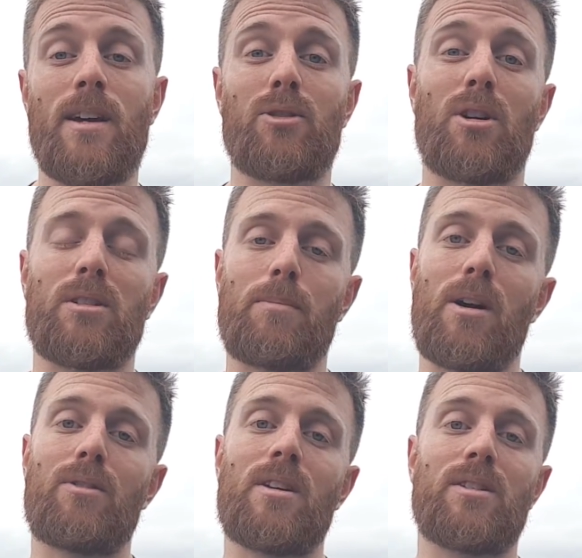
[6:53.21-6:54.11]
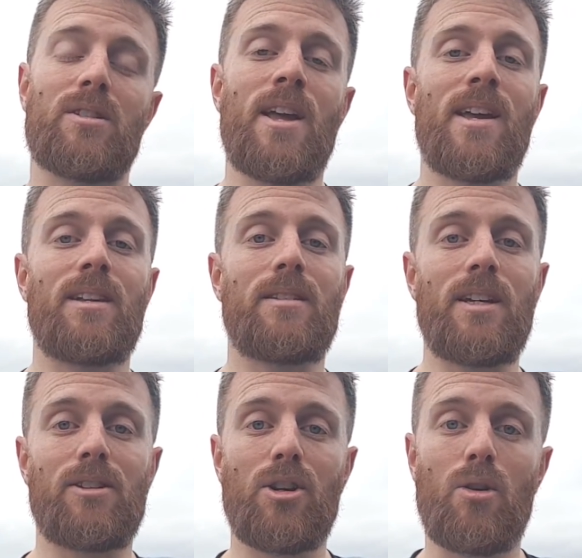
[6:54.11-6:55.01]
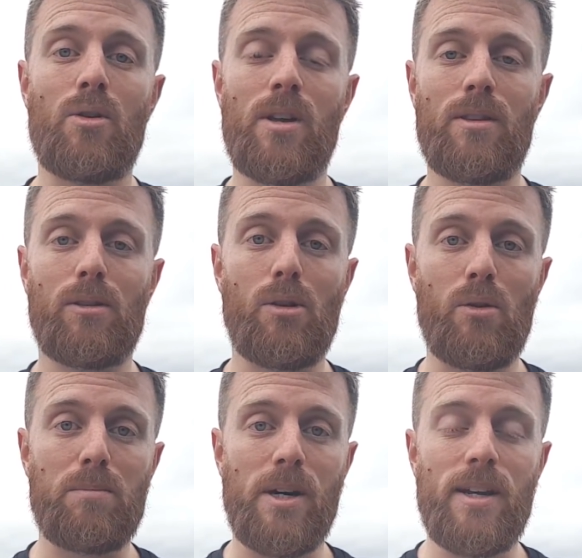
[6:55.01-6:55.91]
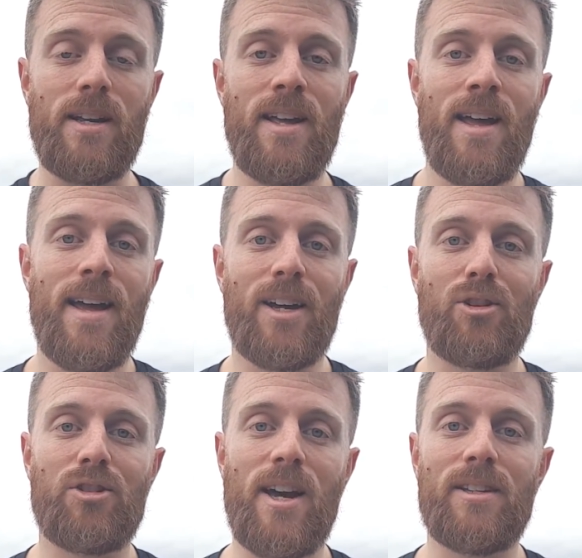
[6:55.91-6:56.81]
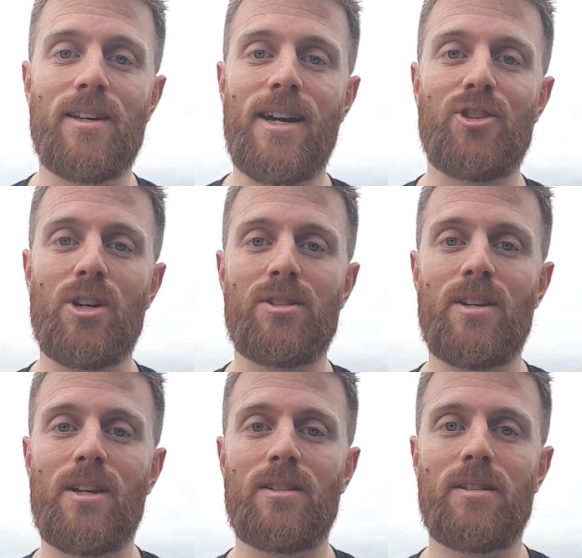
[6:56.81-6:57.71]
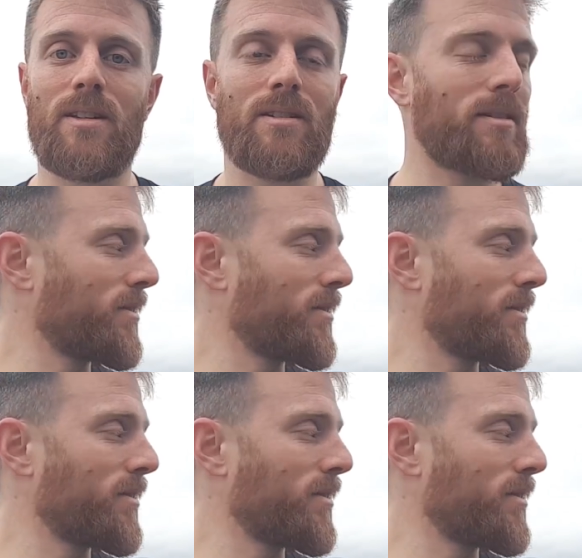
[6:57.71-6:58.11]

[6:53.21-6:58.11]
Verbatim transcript: I talked about this in detail in the lower body exercise that I just did, and